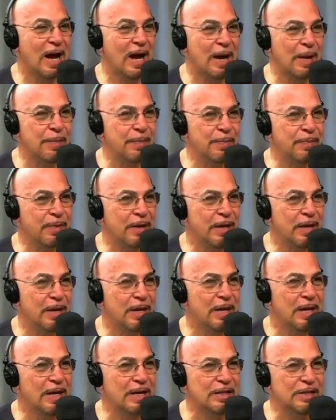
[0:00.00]
Um,
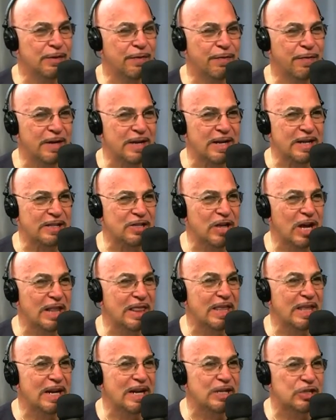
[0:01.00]
it's so funny. It's
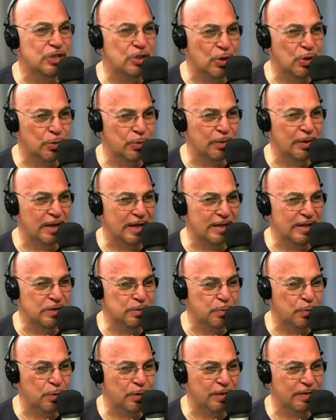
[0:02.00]
not that I don't like
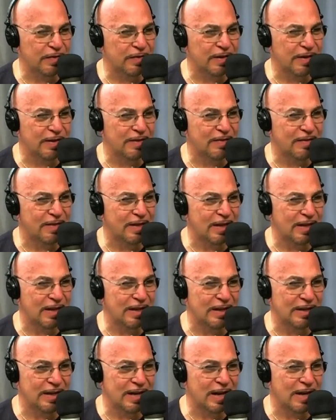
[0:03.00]
sports. It's that
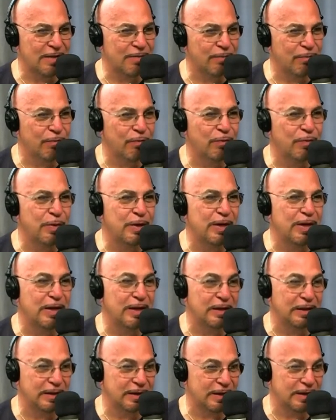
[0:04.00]
I, I
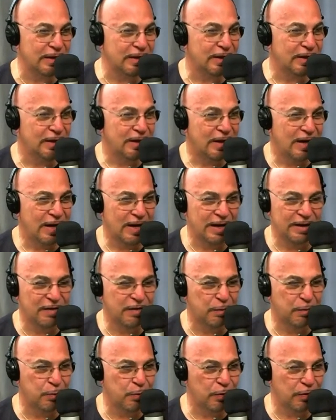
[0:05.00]
really
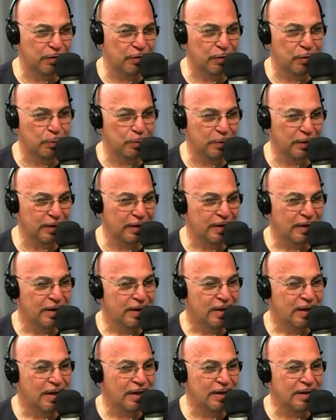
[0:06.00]
hate sports hoopla.
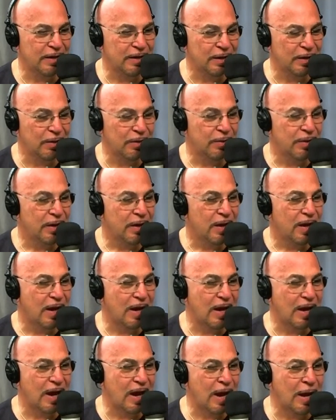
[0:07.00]
Uh, you know,
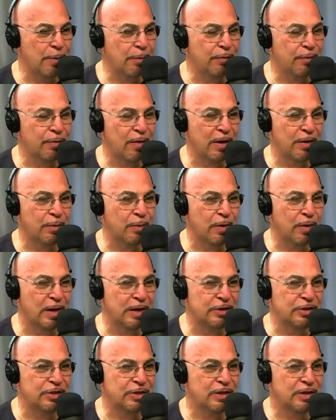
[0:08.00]
I, I would rather
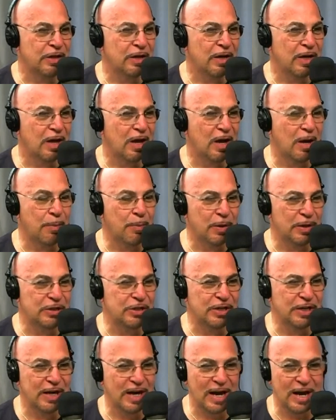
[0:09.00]
watch a
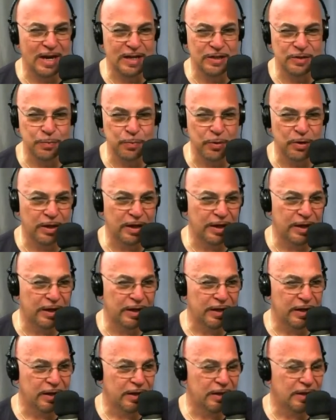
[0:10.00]
bunch of guys
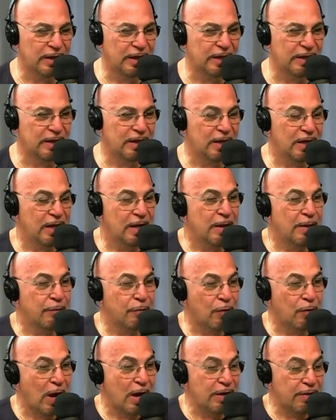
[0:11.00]
play. Like,
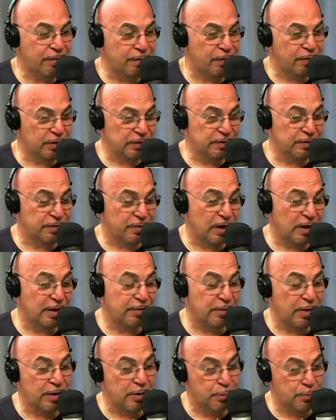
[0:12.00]
ra- first of all,
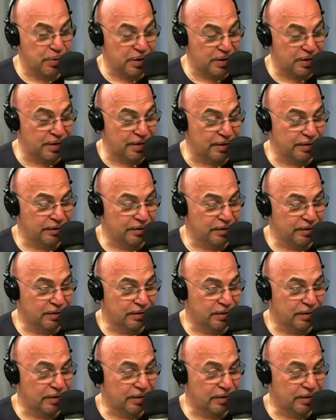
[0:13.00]
I'd rather be there.